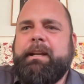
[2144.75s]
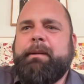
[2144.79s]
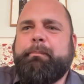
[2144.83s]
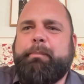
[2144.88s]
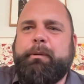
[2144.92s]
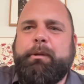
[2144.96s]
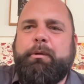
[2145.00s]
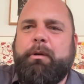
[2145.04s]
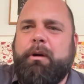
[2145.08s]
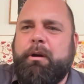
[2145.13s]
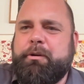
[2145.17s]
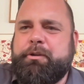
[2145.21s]

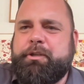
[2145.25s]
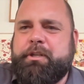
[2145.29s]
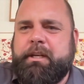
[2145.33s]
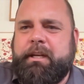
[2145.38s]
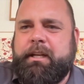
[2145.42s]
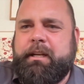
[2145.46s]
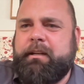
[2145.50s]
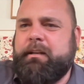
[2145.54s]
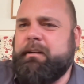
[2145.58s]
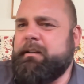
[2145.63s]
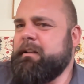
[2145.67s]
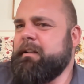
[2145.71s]
Blue
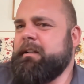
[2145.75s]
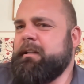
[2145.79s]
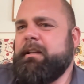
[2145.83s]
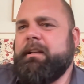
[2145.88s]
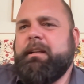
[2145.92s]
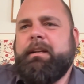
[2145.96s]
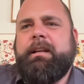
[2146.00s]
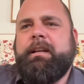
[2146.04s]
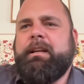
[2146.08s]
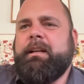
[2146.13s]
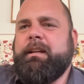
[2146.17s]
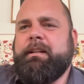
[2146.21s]
Ocean
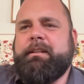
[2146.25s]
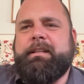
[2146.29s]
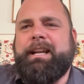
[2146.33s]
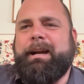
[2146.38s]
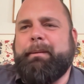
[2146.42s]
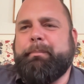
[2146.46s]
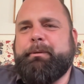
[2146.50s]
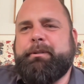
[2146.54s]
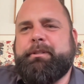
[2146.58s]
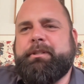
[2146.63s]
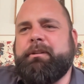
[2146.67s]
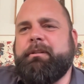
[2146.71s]
is an
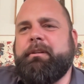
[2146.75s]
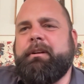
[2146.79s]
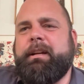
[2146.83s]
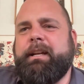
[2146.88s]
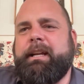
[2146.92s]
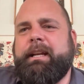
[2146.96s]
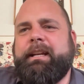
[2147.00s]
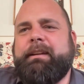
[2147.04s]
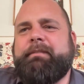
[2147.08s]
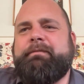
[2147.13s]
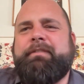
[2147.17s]
opportunity.